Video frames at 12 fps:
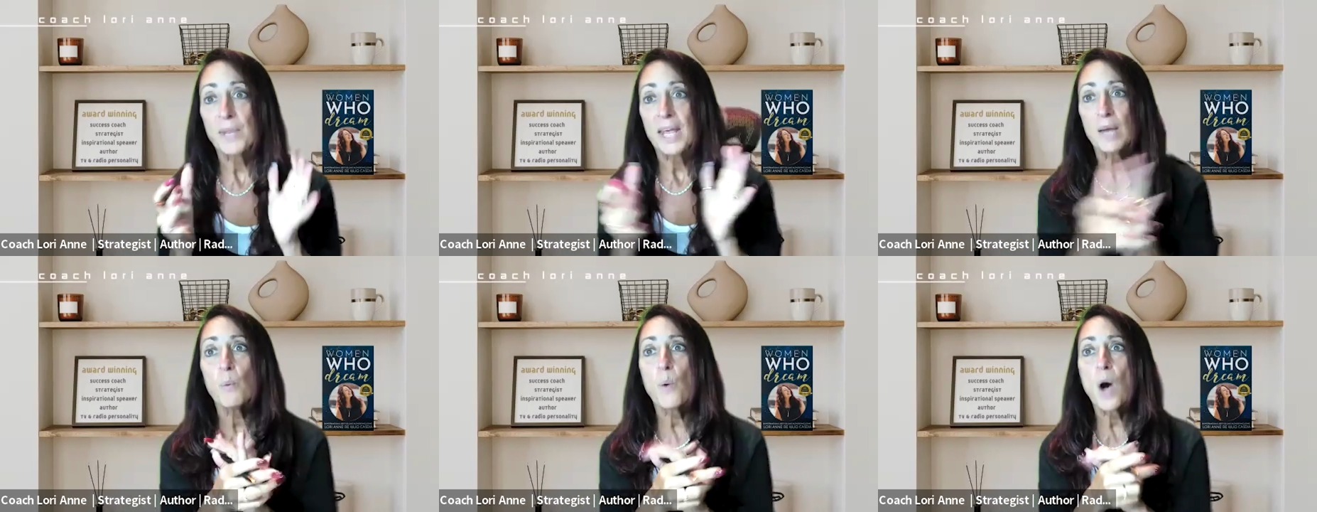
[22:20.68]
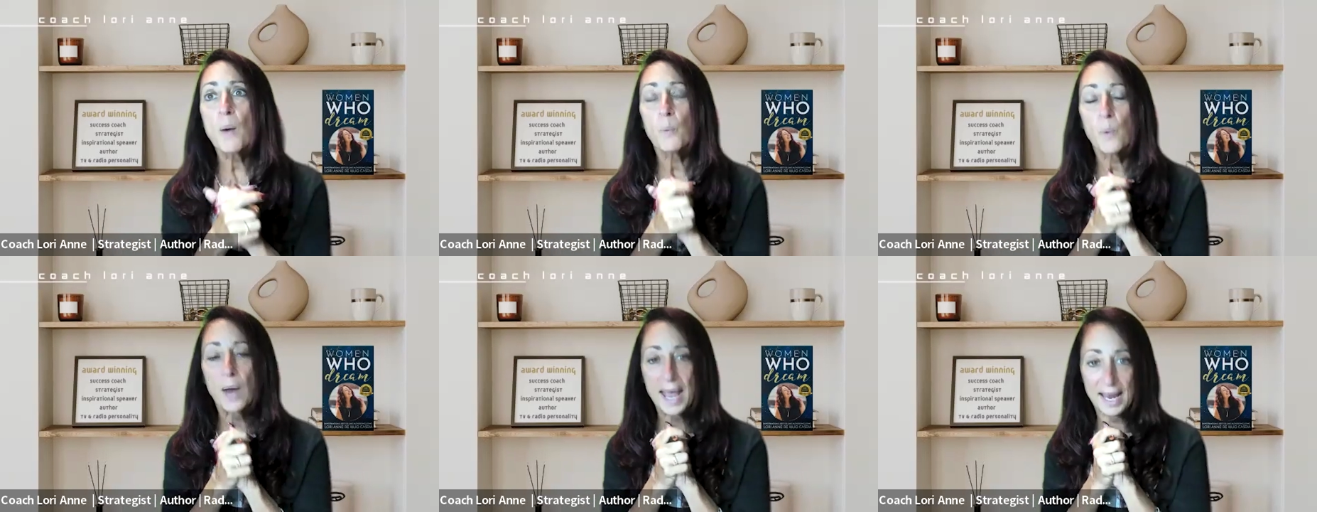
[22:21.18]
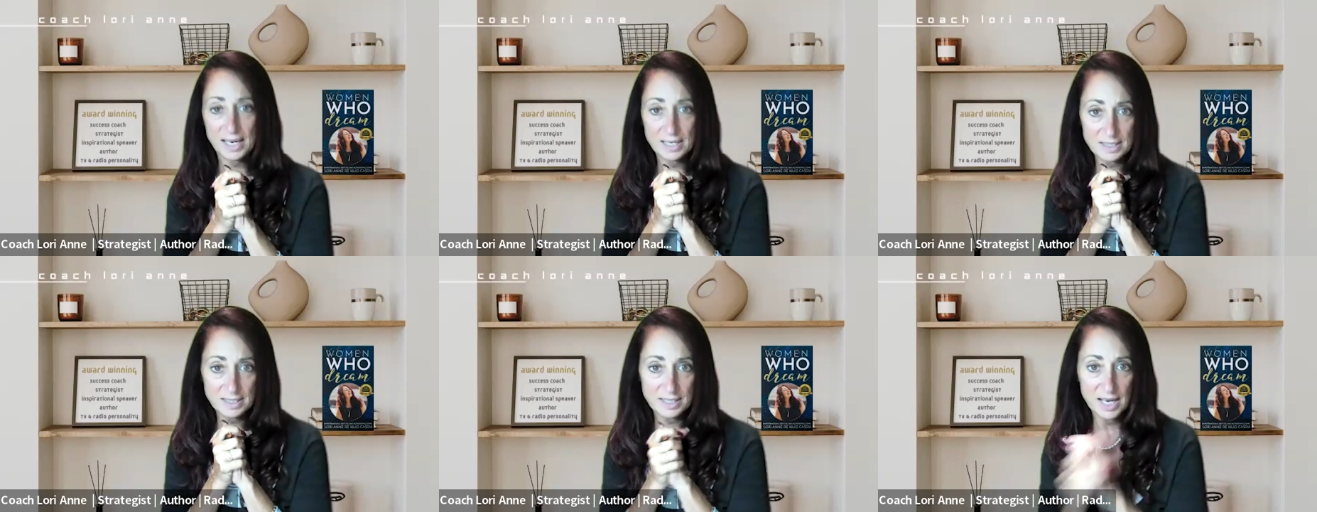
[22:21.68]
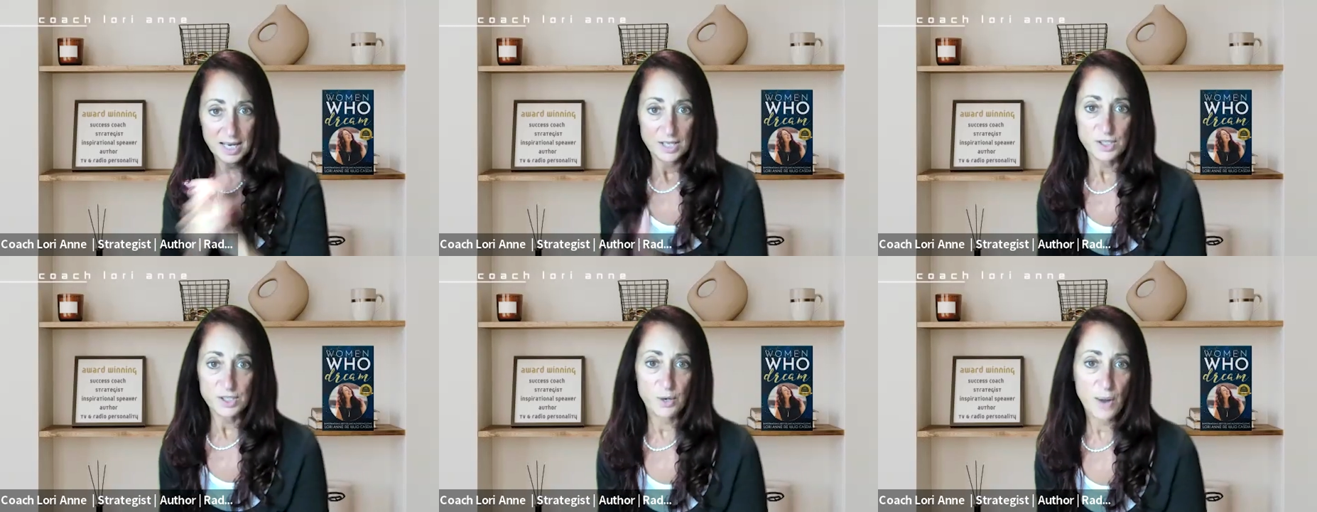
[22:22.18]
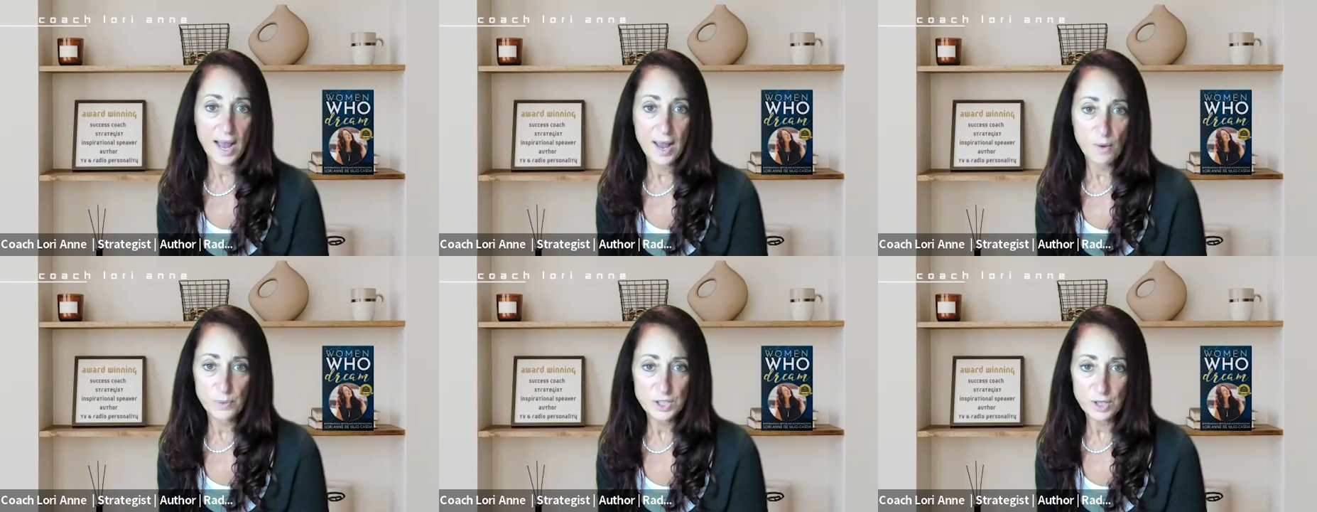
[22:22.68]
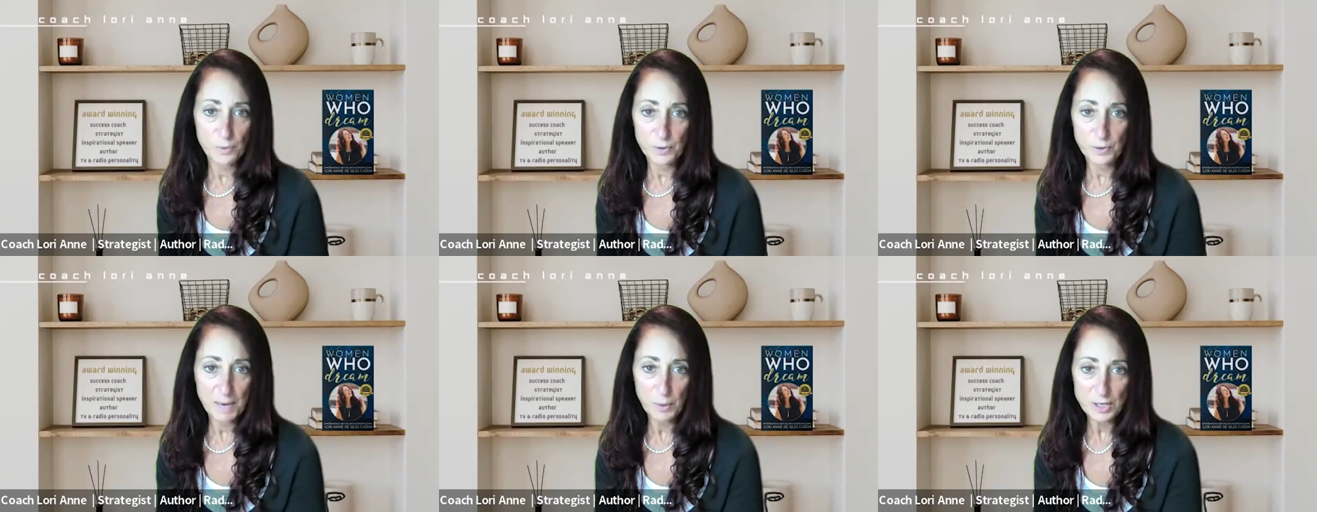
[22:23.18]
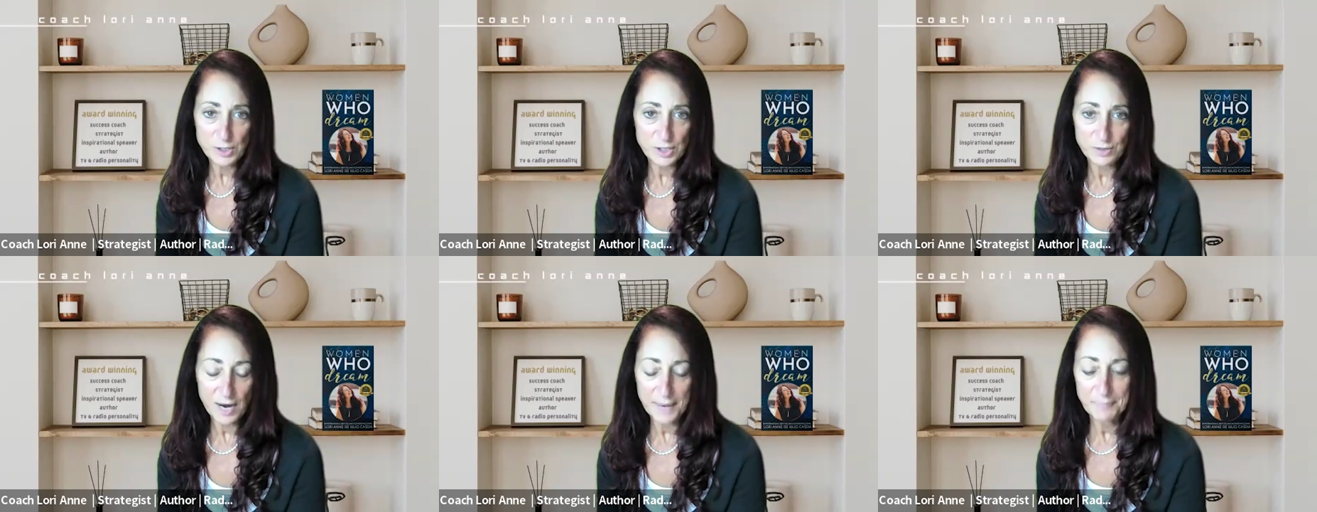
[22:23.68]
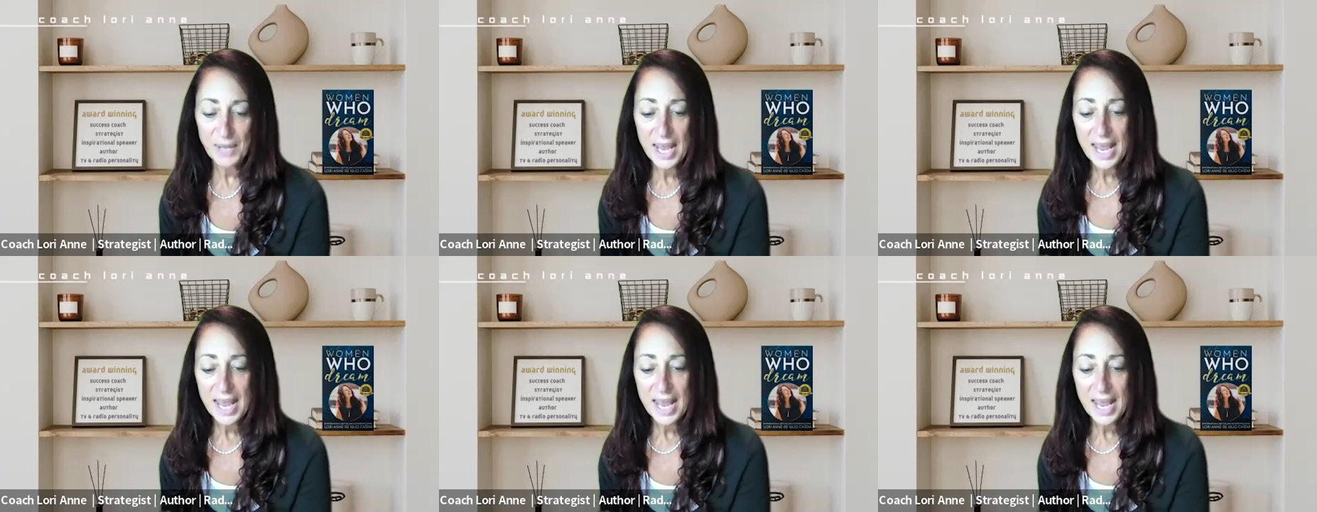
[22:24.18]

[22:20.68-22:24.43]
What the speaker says: in what ways, so I always start with my questions, right?